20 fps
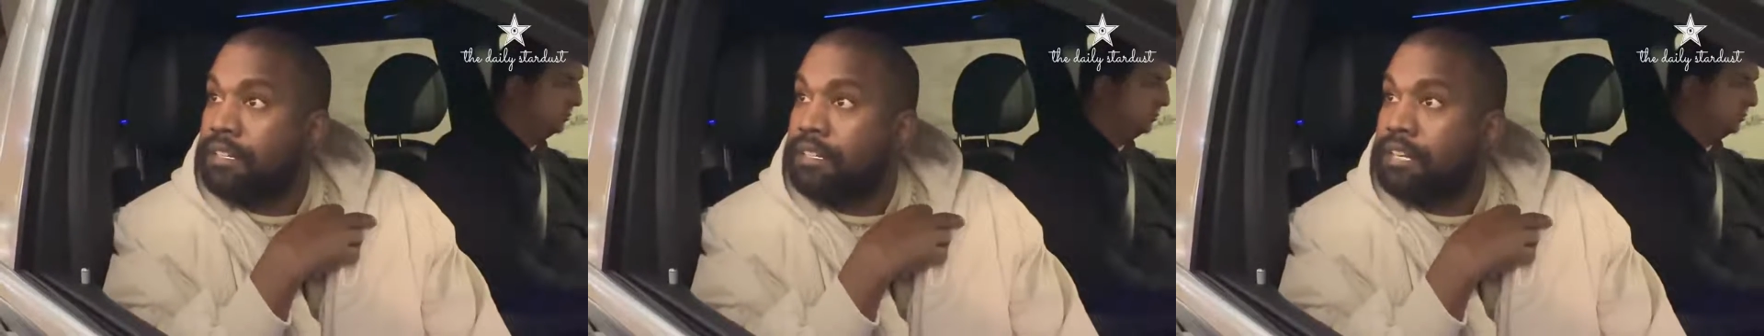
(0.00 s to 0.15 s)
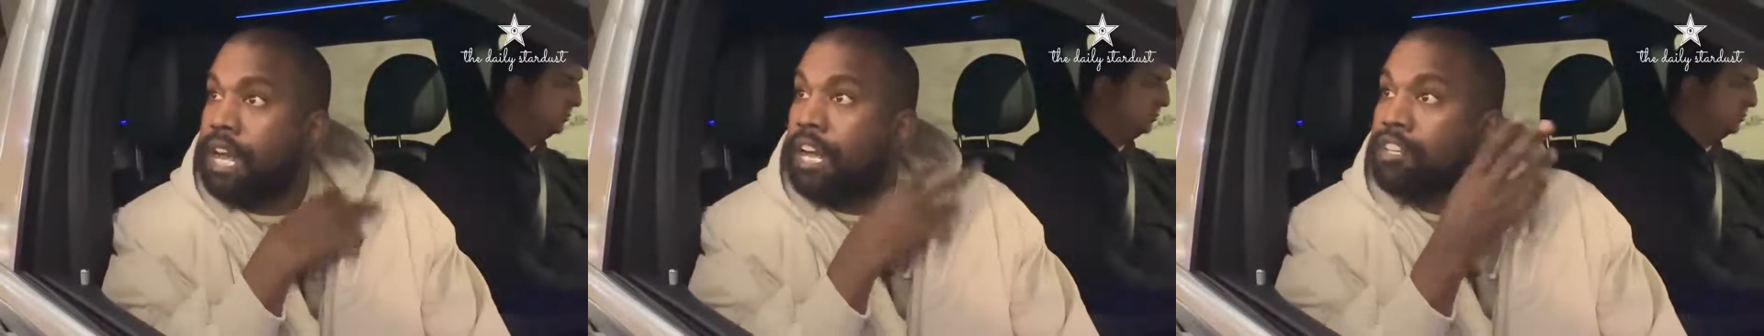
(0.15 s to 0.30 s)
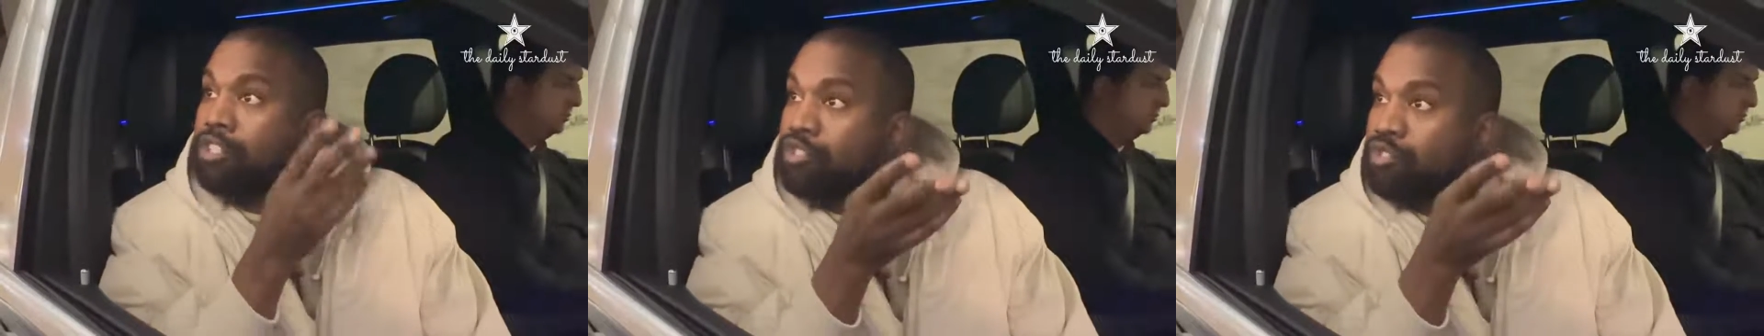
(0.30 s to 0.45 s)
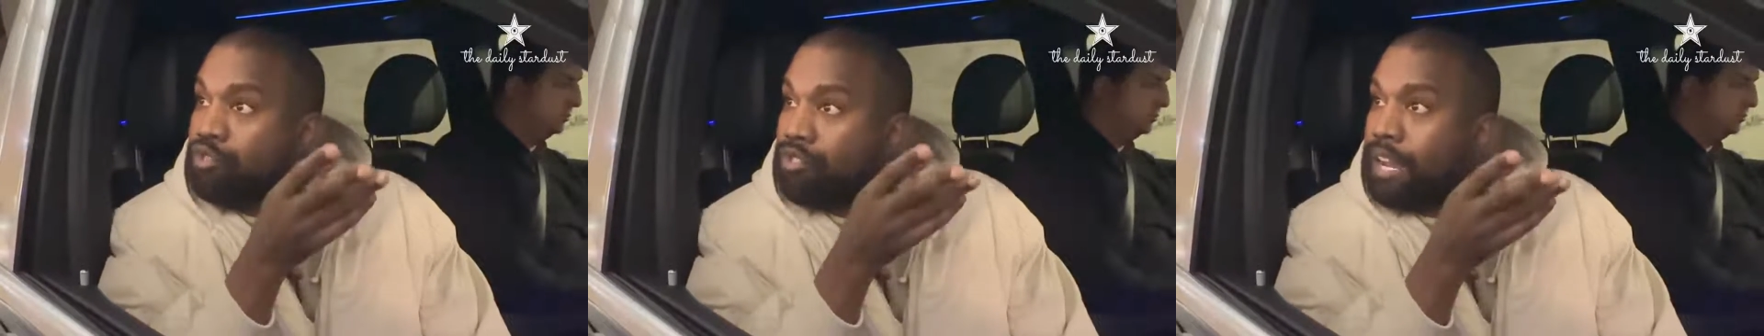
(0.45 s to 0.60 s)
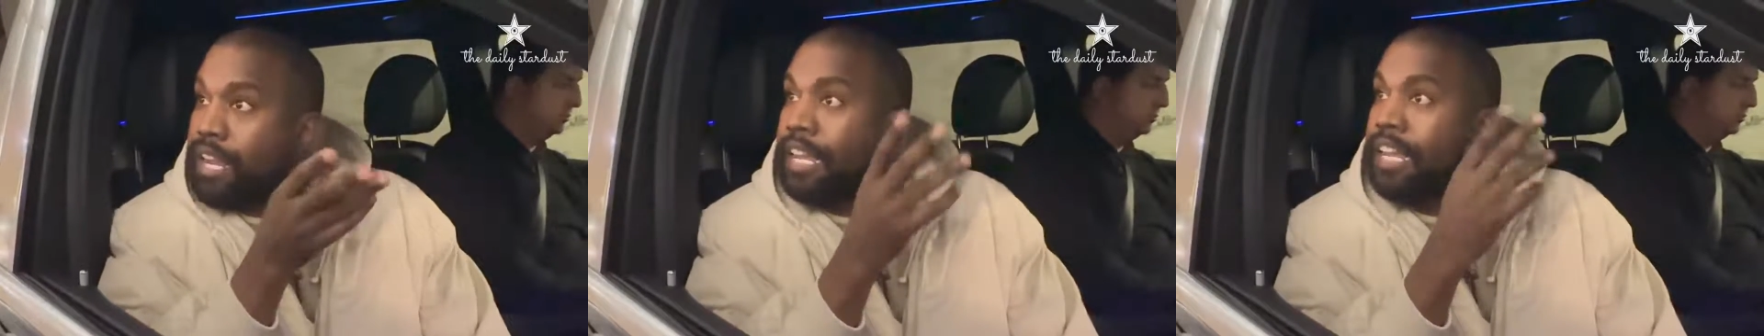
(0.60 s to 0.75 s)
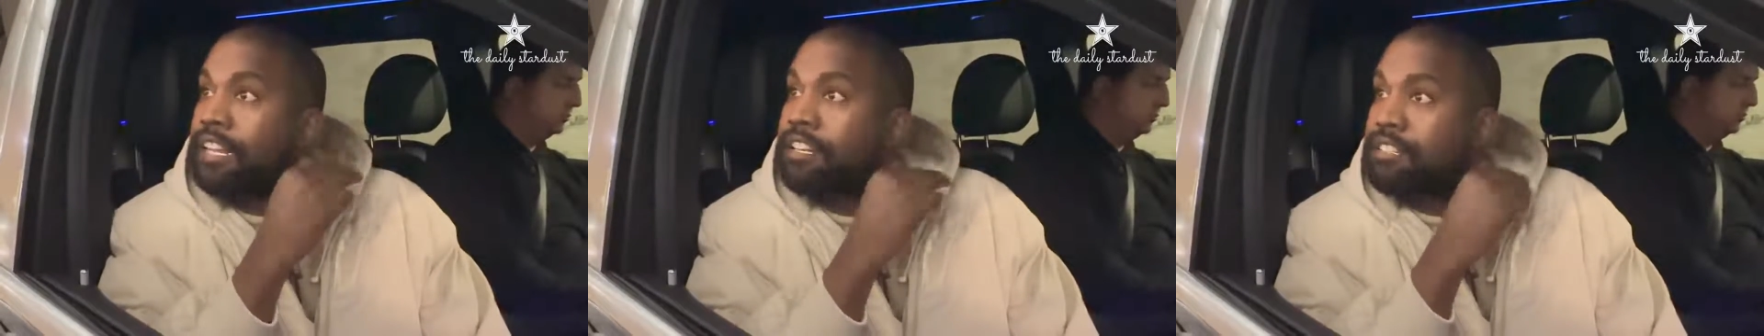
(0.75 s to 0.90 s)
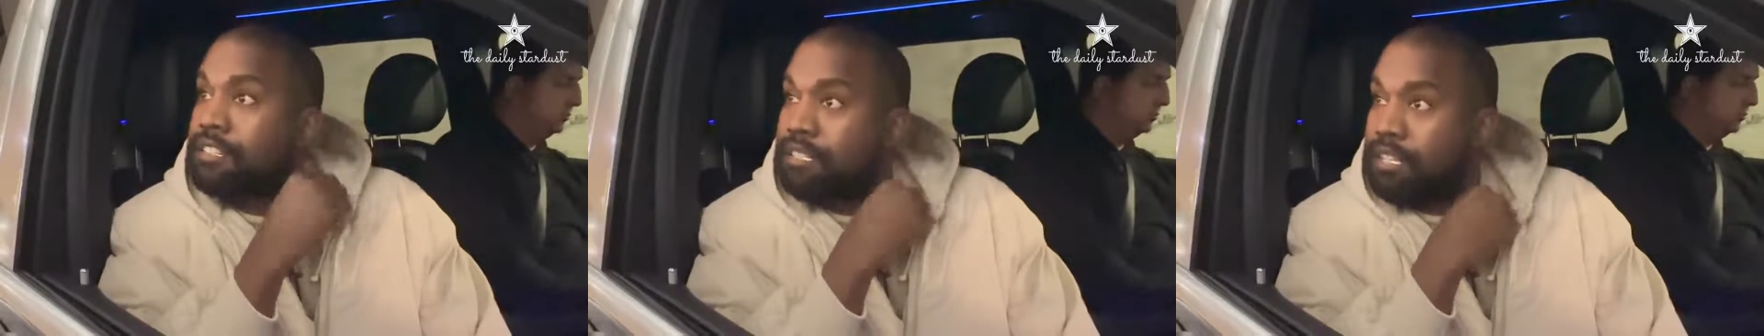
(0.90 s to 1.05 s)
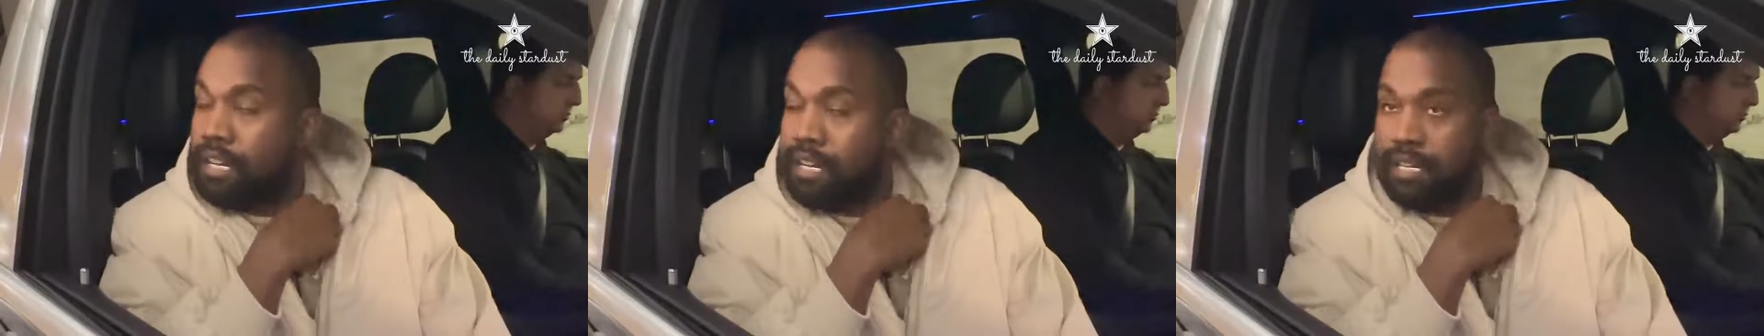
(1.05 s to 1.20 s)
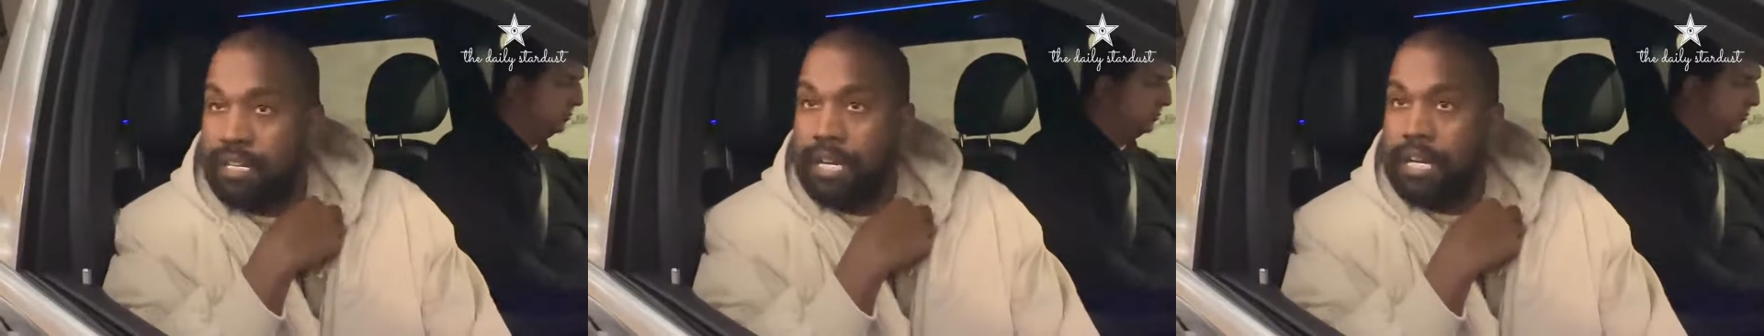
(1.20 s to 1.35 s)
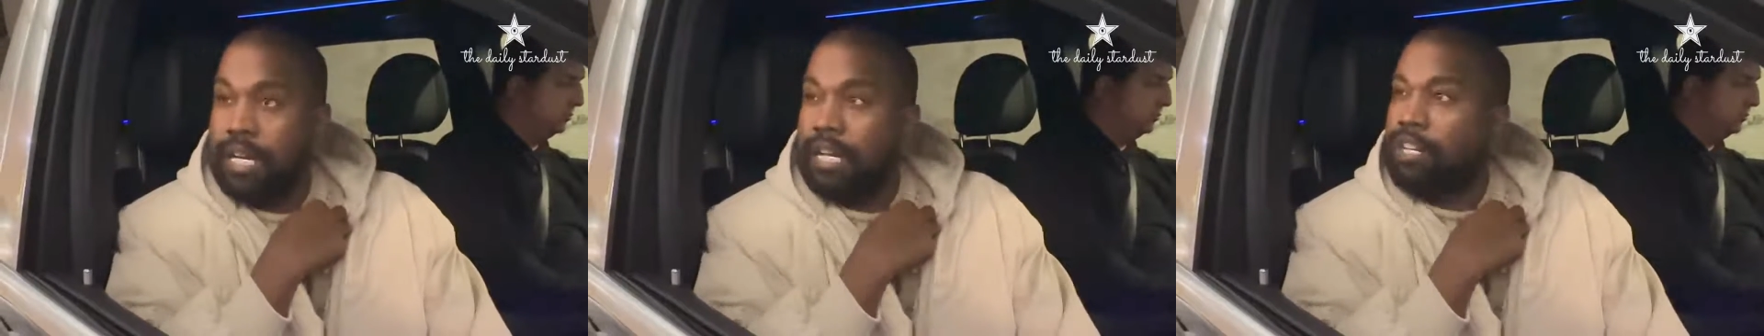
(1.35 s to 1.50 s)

Dr. Dre, his son.